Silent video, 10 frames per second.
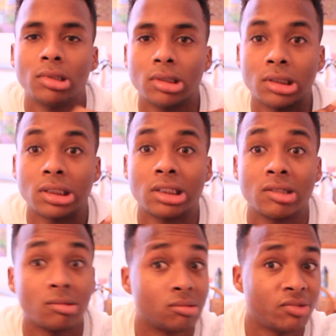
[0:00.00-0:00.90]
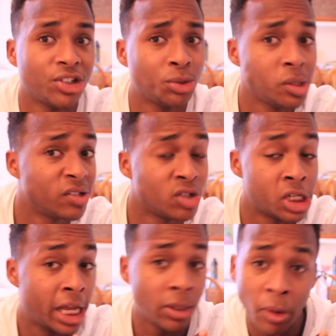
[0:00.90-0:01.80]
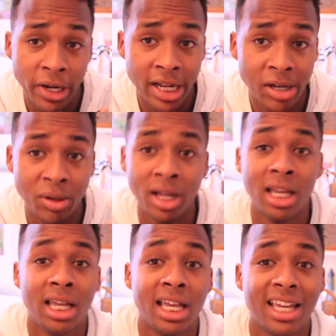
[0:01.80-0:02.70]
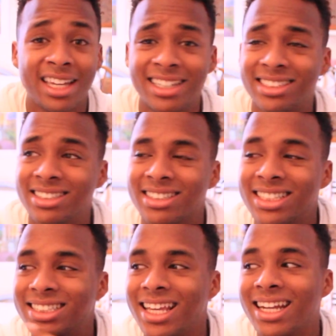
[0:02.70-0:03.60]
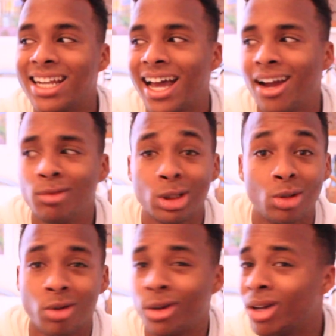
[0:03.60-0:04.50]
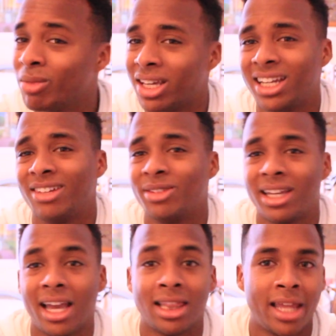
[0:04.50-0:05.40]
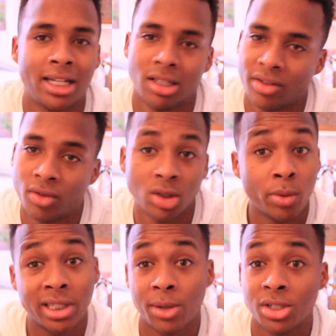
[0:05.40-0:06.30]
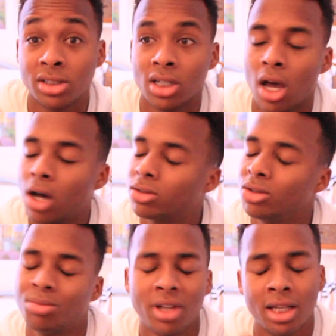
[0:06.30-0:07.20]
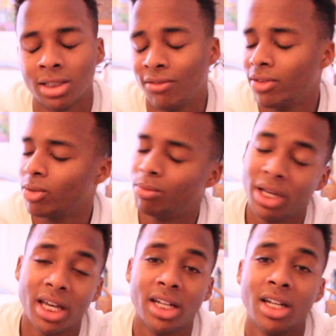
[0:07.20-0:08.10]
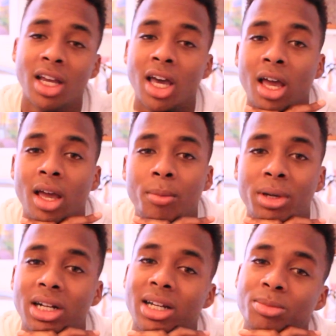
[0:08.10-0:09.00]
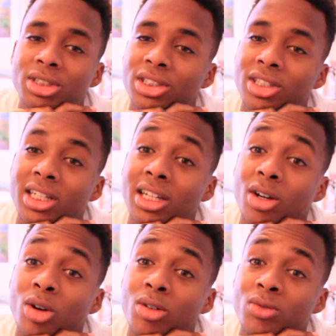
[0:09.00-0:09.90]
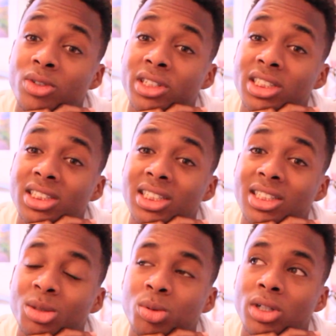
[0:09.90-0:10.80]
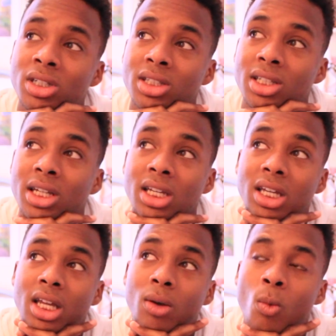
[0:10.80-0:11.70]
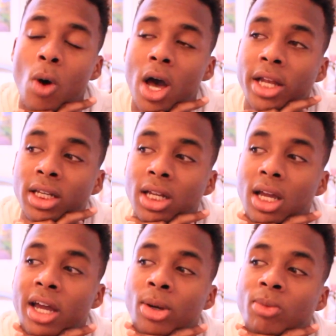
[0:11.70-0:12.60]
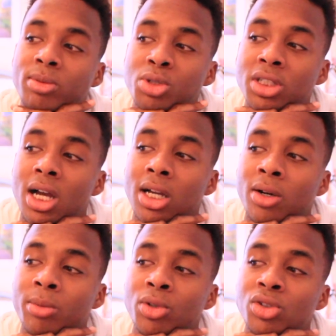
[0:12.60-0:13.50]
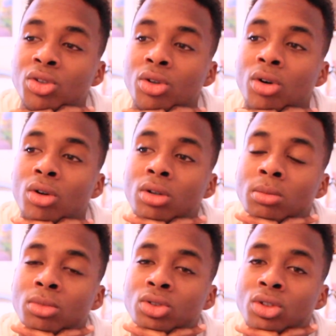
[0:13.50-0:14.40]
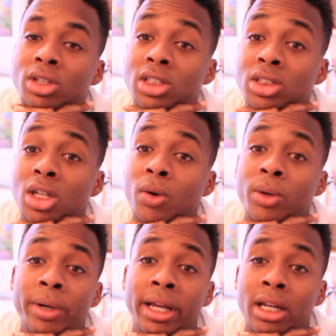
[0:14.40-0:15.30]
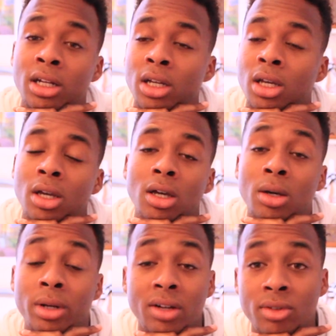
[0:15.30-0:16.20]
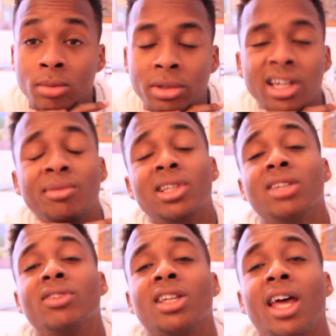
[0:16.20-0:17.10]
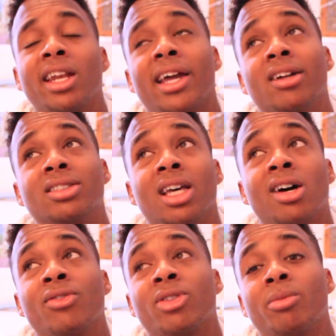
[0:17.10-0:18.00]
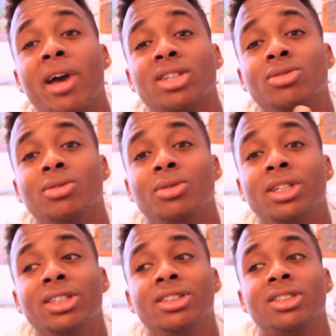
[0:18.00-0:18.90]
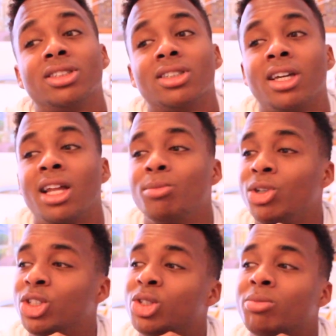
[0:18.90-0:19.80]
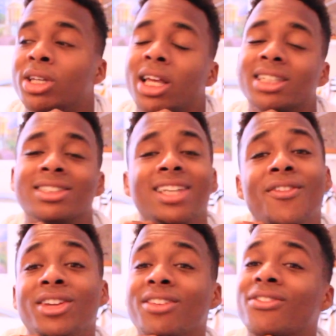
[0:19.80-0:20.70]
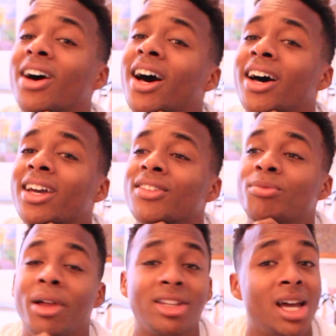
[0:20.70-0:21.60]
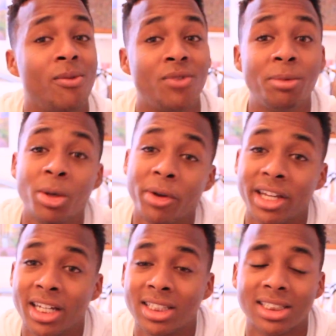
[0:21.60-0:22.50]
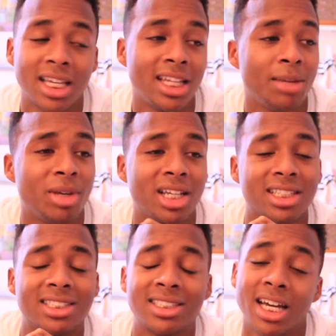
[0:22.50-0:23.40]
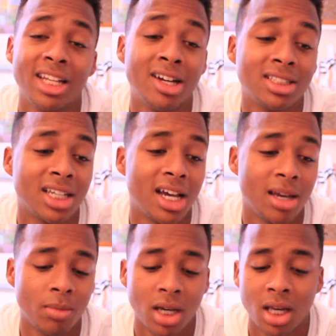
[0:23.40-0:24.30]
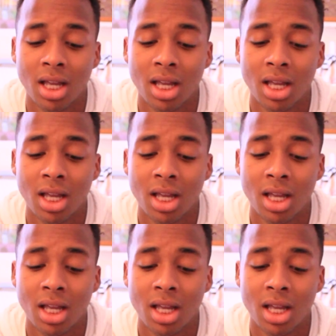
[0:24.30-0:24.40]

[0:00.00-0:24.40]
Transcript: since first week of January now, and it's like not really grown on me. I liked it the first weeks I was here. I was like, oh, it's a new place, I've never been, but I'm still like over it at this point. Like, one, I know I'm from Chicago, I'm used to the cold, I'm used to the snow and rain, whatever, but I've been living like down south for the past 2 years, and I'm used to being like 75 by the time February hits, and it being sunny all the time.